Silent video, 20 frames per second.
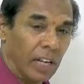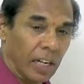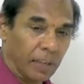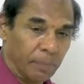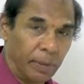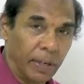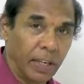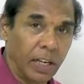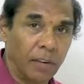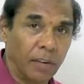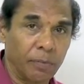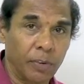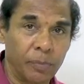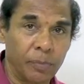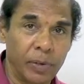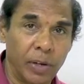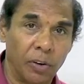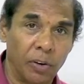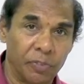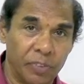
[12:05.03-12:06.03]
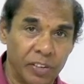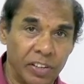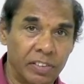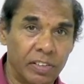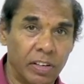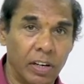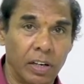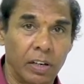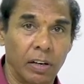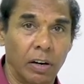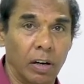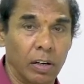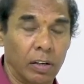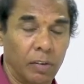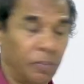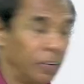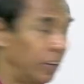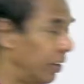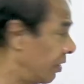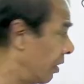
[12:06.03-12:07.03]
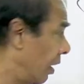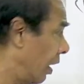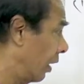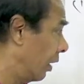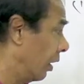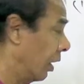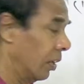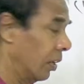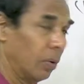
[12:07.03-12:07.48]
me confirm you have finished or not. Finished or not.